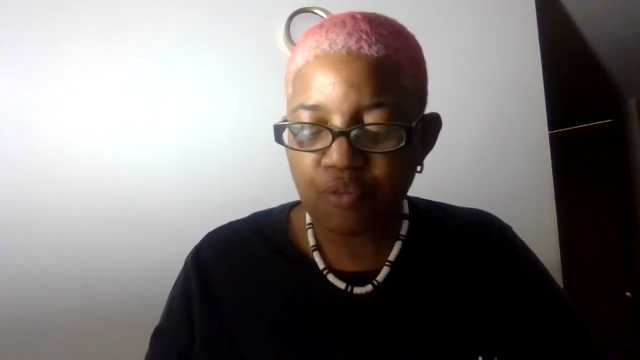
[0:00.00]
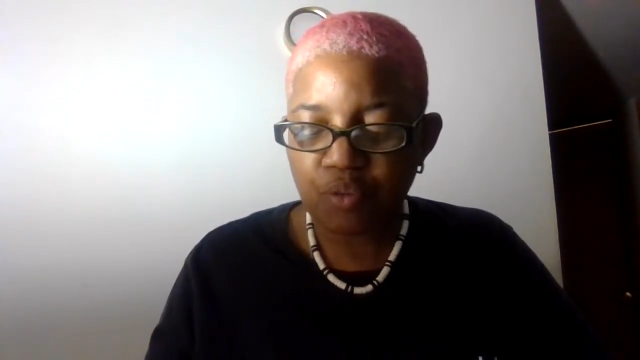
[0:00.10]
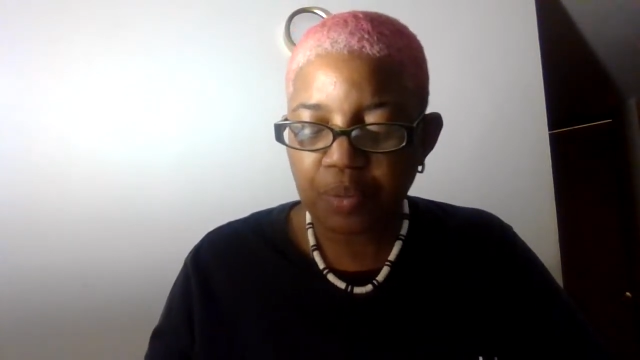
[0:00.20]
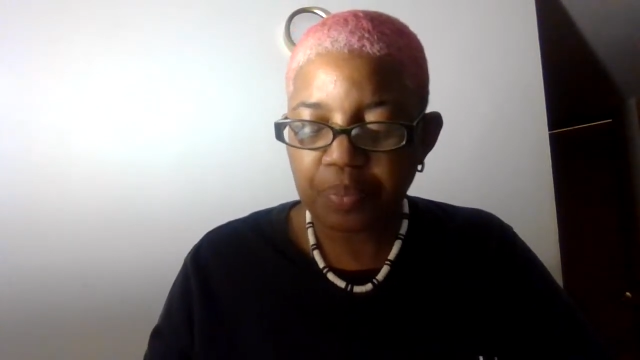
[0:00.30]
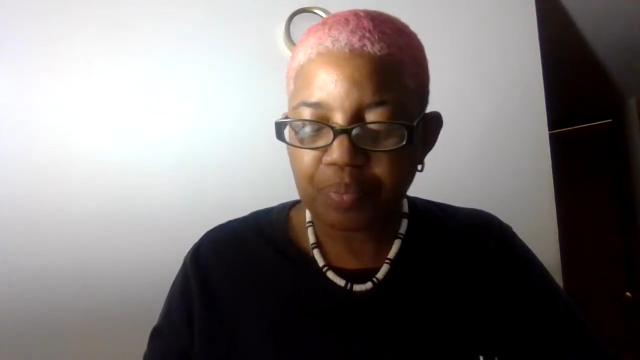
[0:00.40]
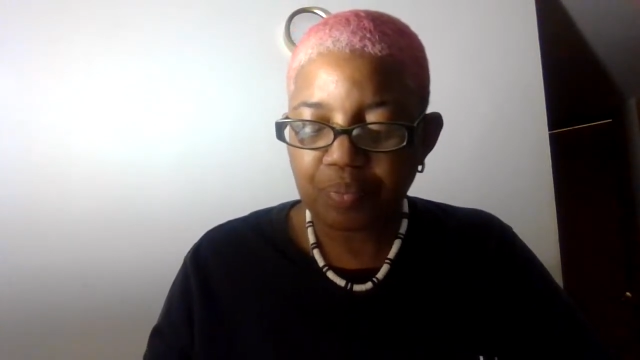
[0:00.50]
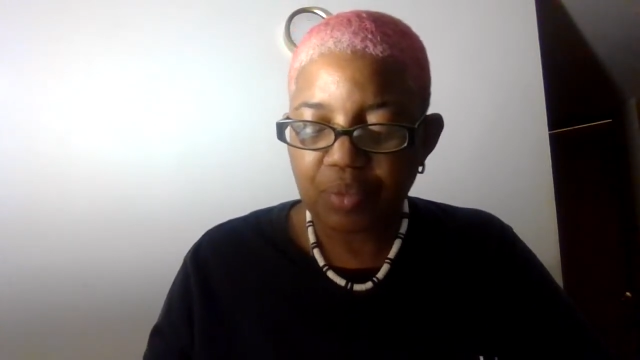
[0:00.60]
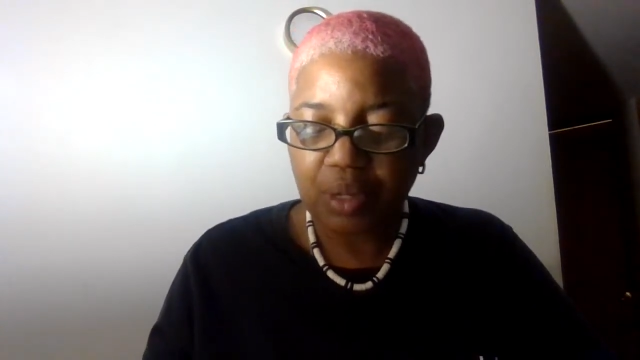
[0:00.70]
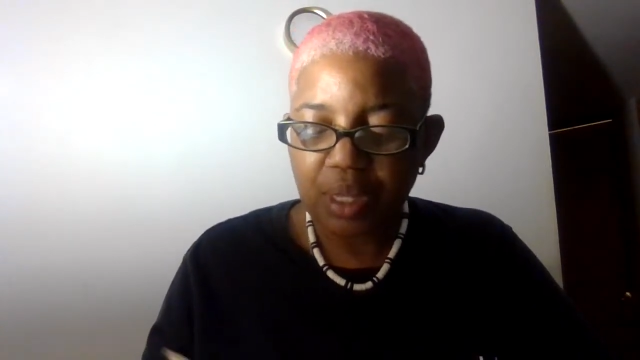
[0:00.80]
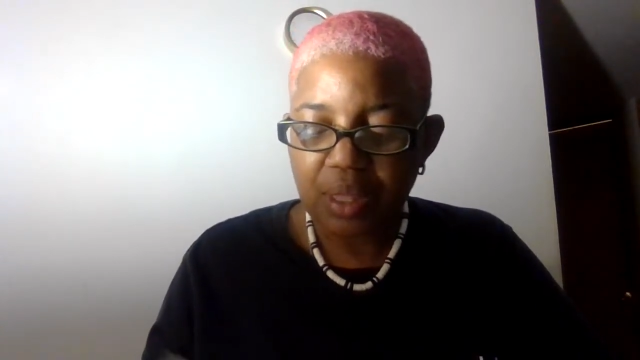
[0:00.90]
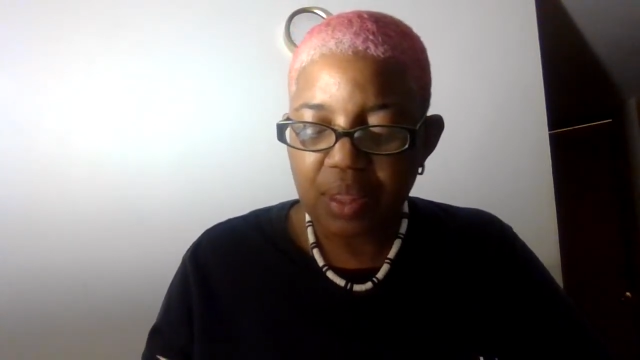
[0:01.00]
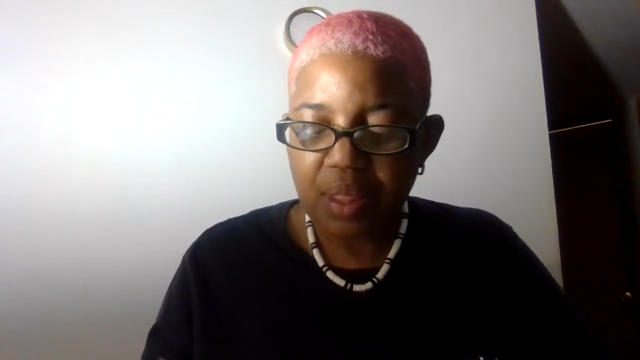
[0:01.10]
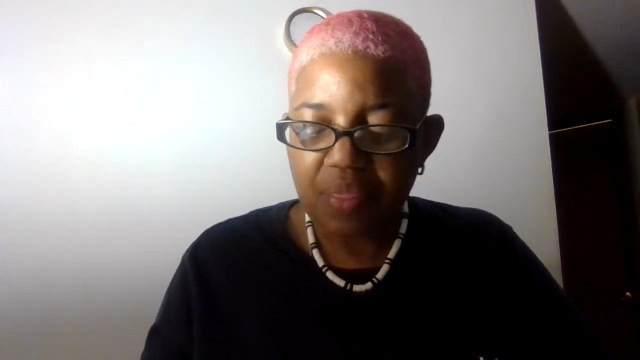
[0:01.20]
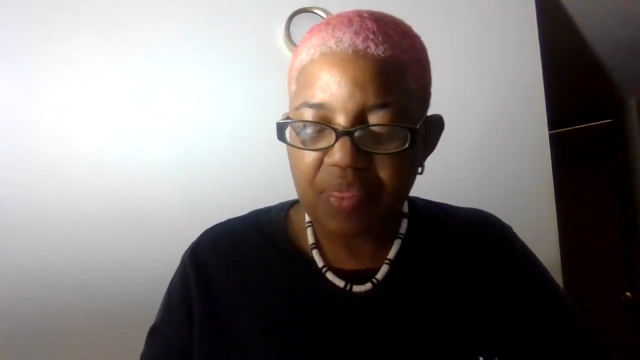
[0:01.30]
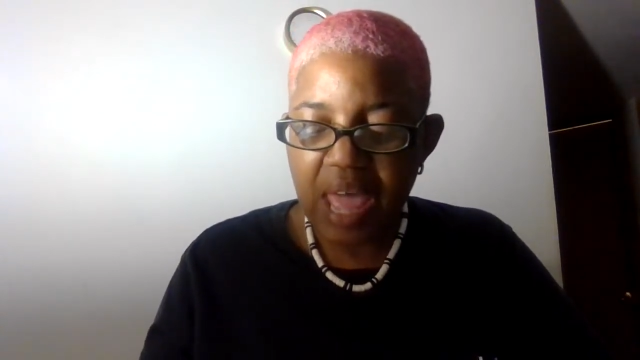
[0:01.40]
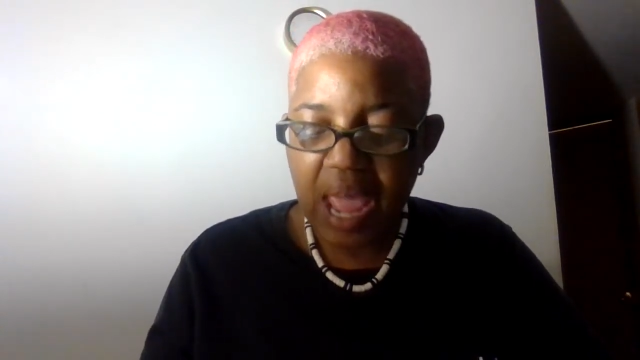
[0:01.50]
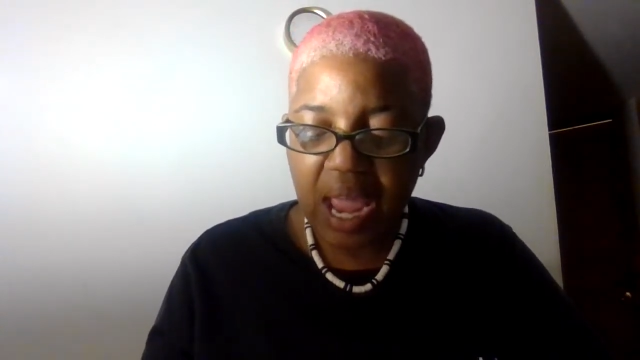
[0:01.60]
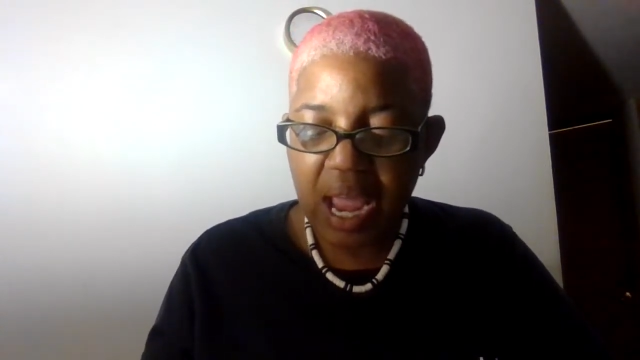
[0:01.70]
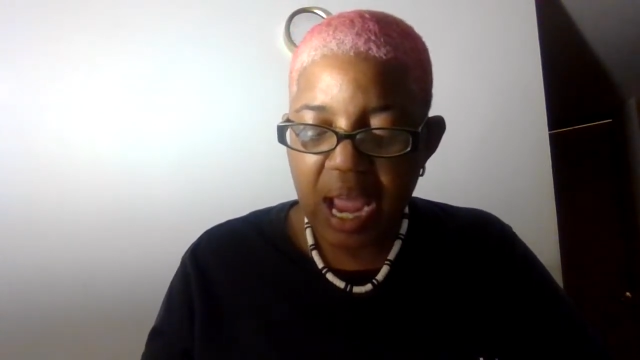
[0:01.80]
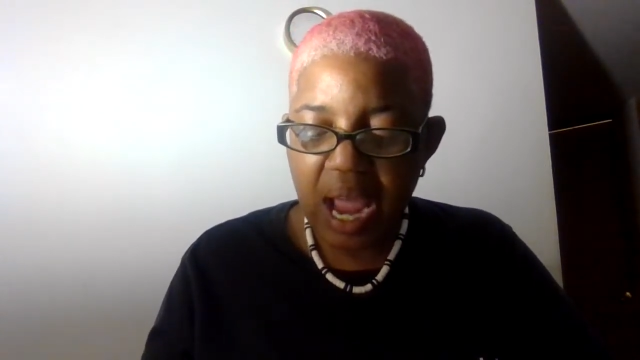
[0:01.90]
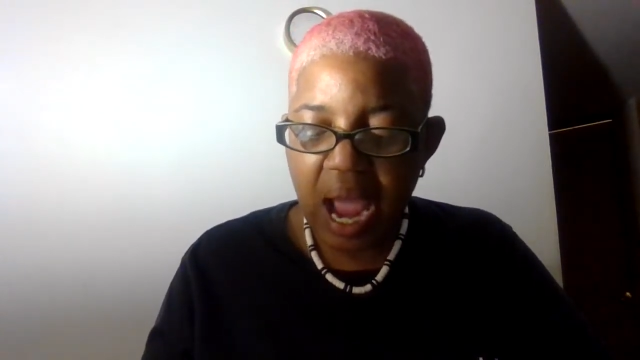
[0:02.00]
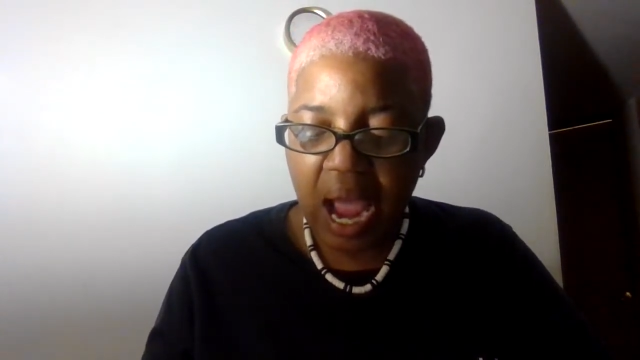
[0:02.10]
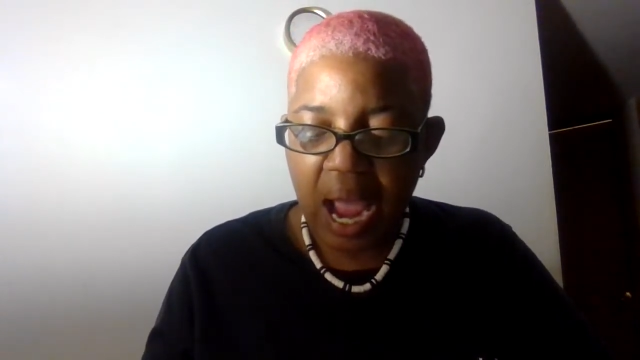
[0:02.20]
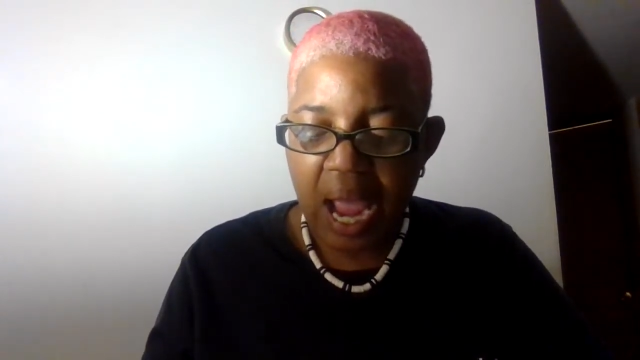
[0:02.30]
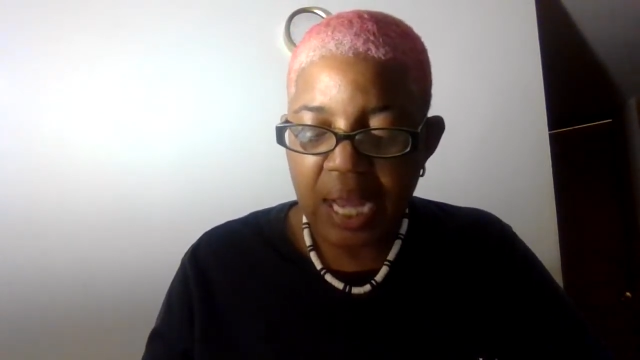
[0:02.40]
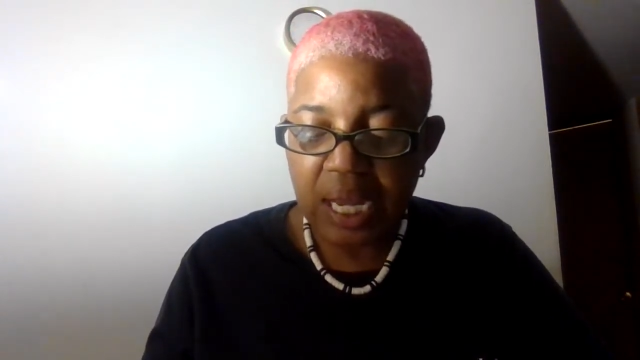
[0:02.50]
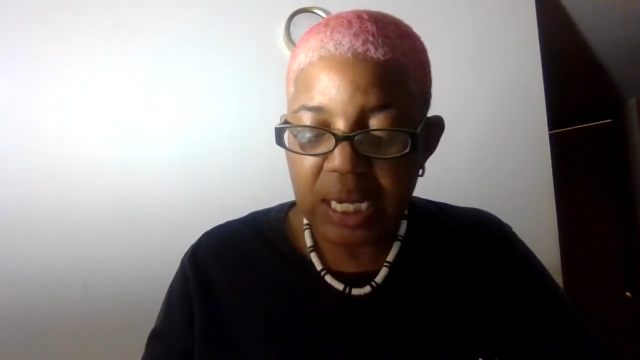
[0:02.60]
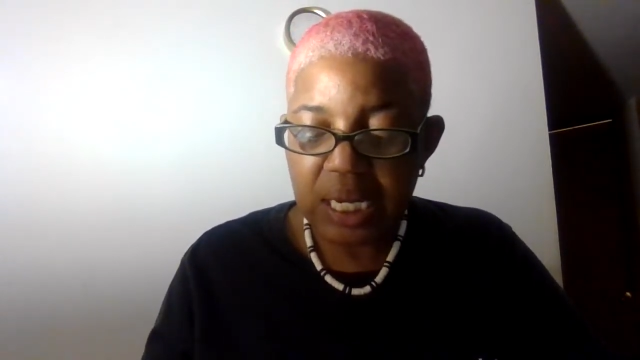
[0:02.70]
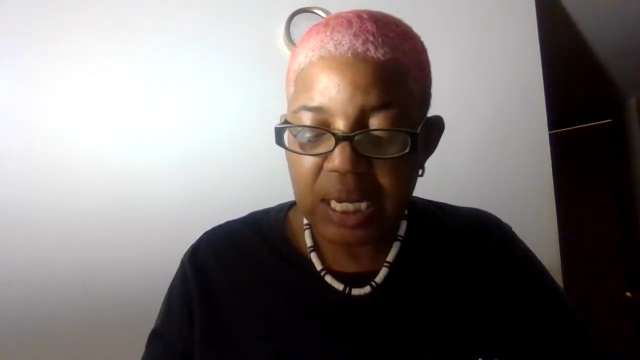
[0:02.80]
for that I